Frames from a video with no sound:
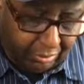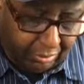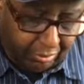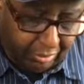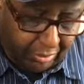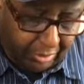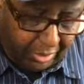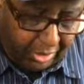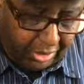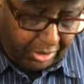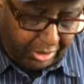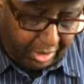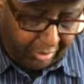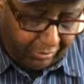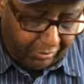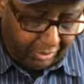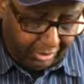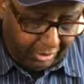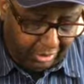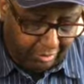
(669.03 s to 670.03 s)
But it's
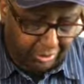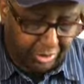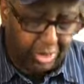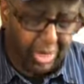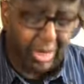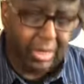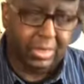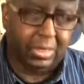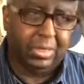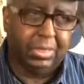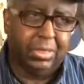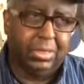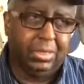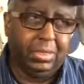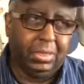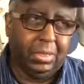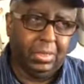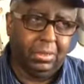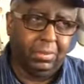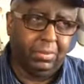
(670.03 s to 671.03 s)
definitely some chocolate in
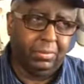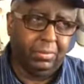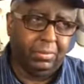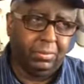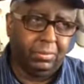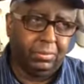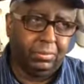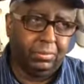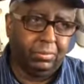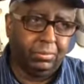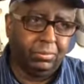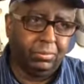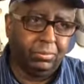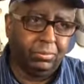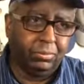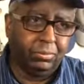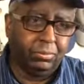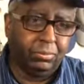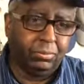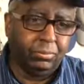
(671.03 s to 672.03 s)
there.
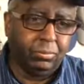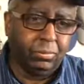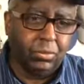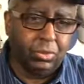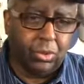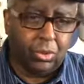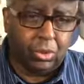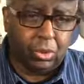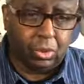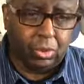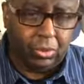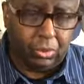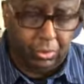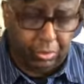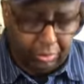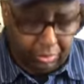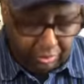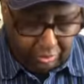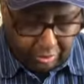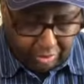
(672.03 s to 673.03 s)
So
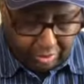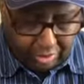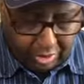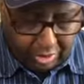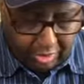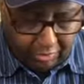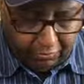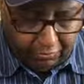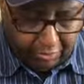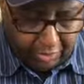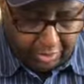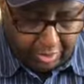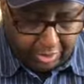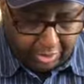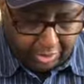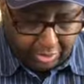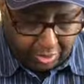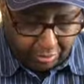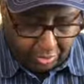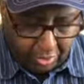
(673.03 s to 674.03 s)
I figured I'd
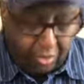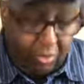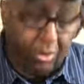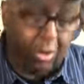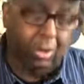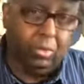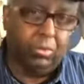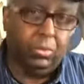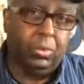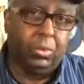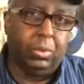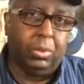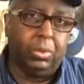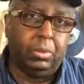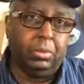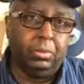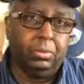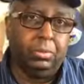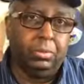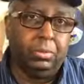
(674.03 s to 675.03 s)
go with Crown Royal
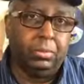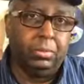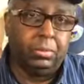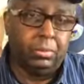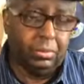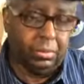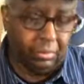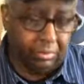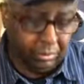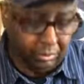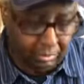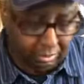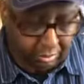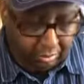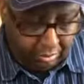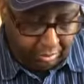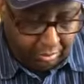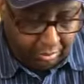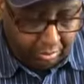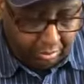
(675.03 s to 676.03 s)

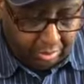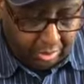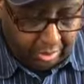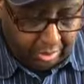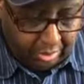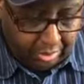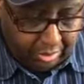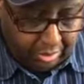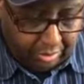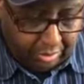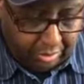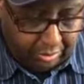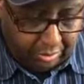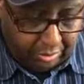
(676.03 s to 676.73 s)
because,